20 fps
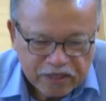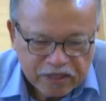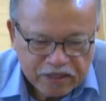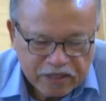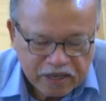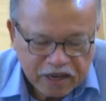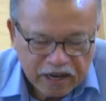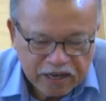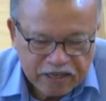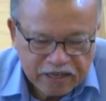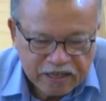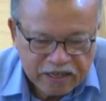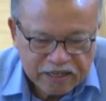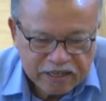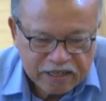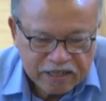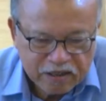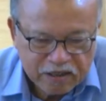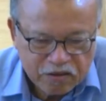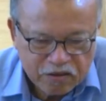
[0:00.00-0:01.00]

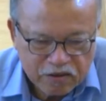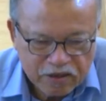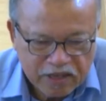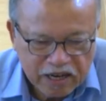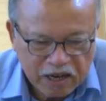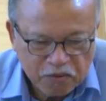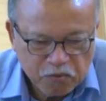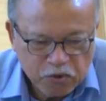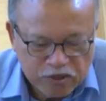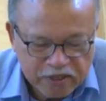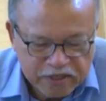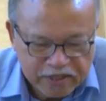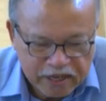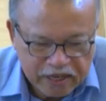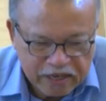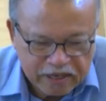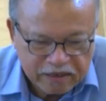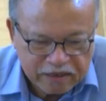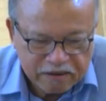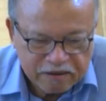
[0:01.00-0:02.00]
trying to double
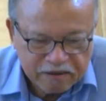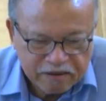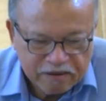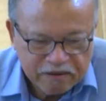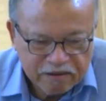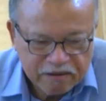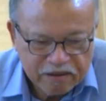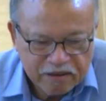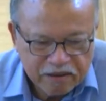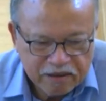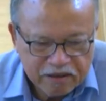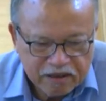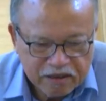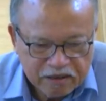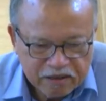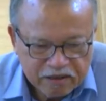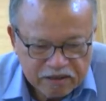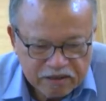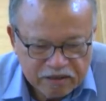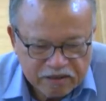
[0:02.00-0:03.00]
check
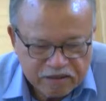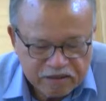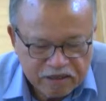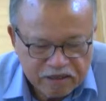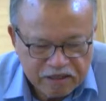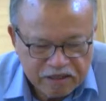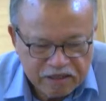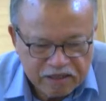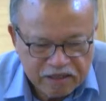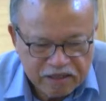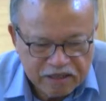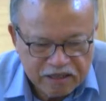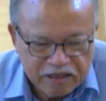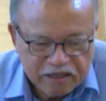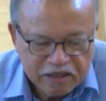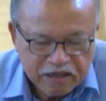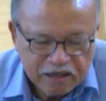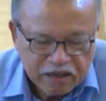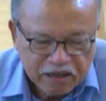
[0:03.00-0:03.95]
certain